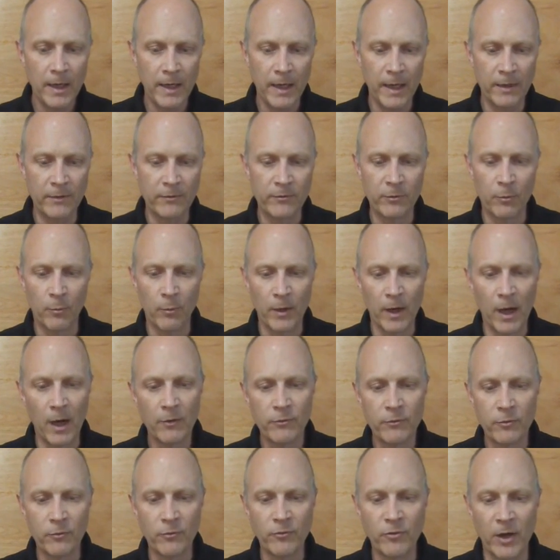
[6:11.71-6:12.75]
And so what I'll
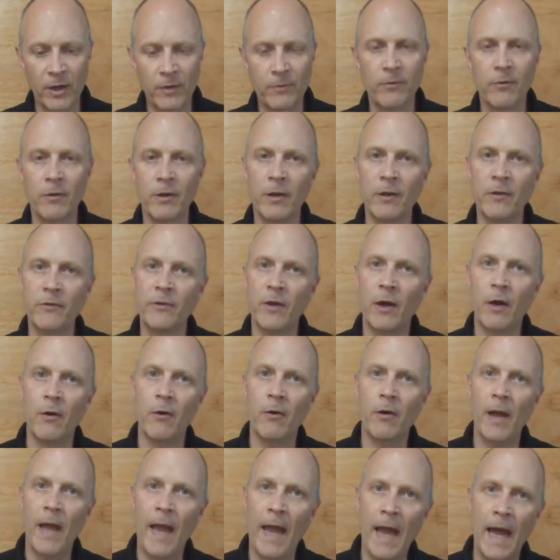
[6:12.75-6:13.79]
do generally is
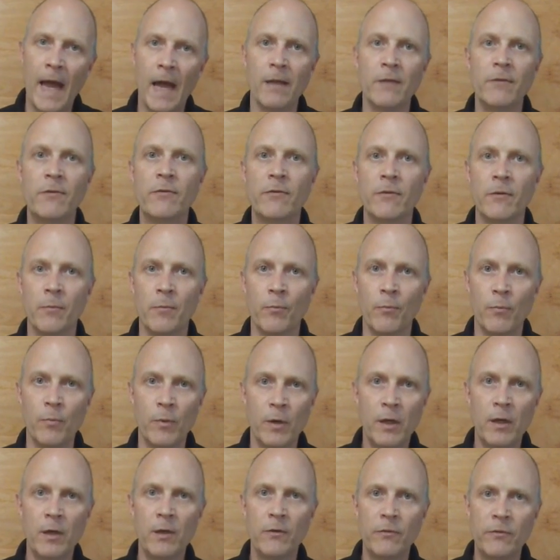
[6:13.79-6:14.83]
I'll add some
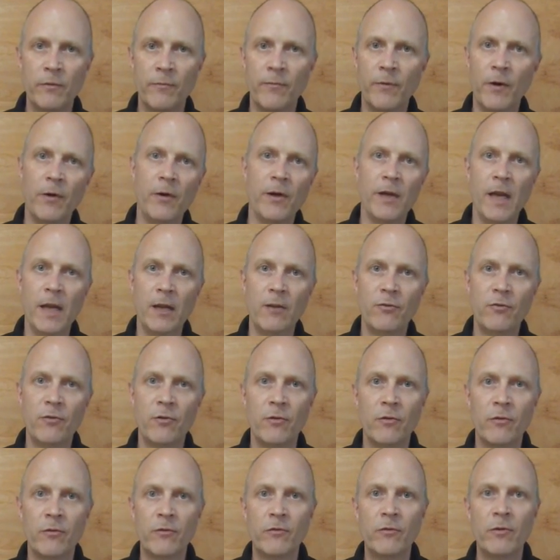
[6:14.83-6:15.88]

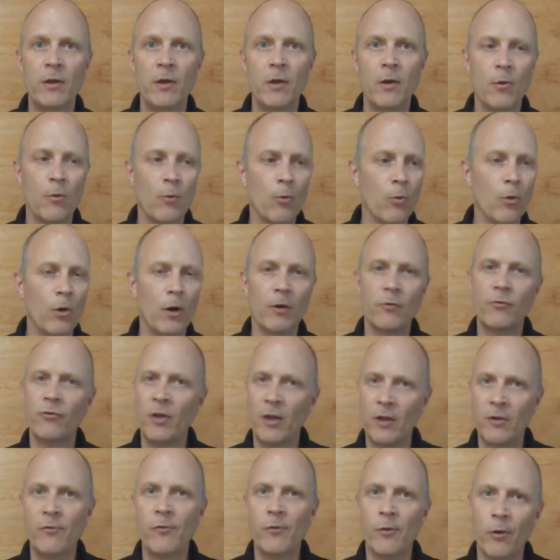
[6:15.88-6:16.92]
variations, or I'll
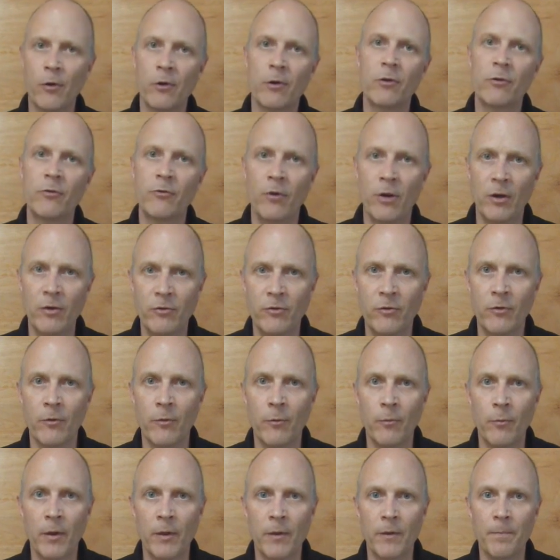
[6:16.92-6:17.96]
change the orchestration of
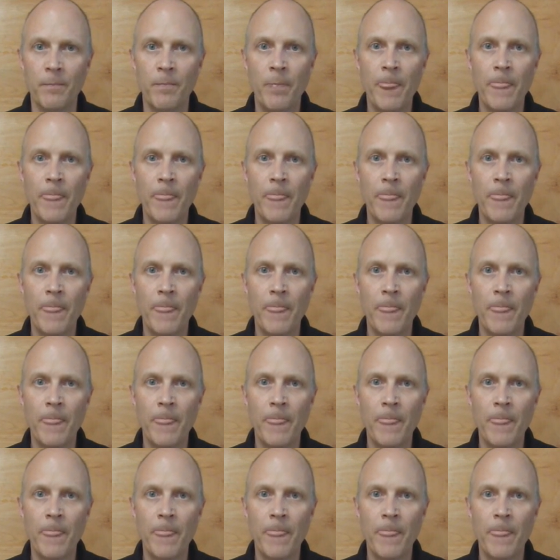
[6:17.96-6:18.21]
the rhythm.